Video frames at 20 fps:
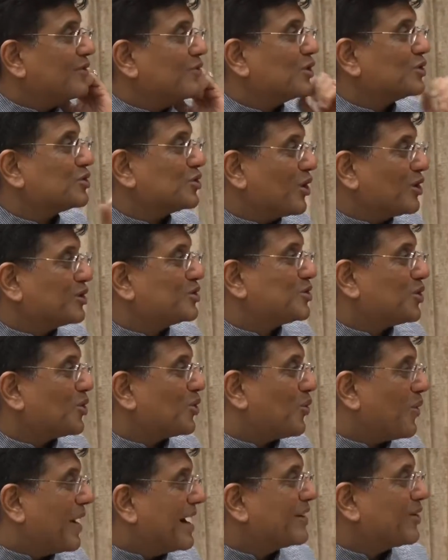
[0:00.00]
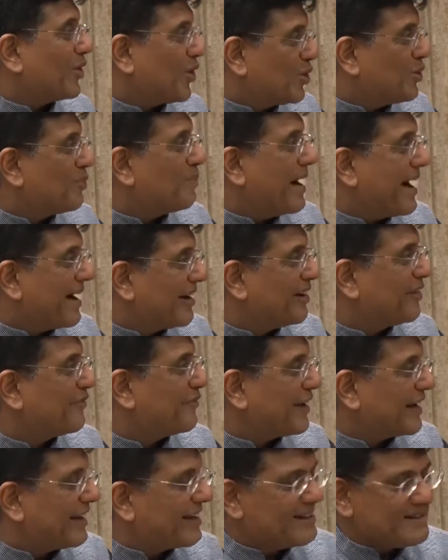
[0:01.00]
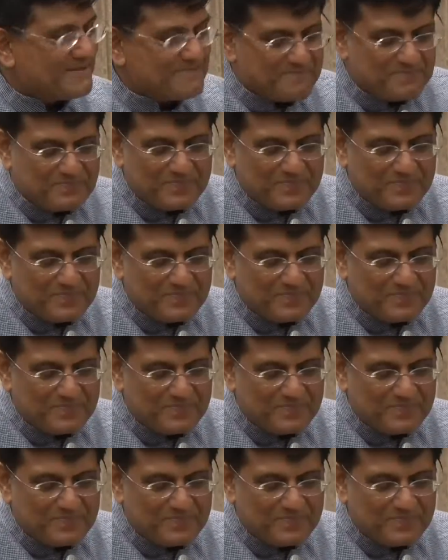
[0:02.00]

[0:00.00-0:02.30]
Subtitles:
was also quite autobiographical.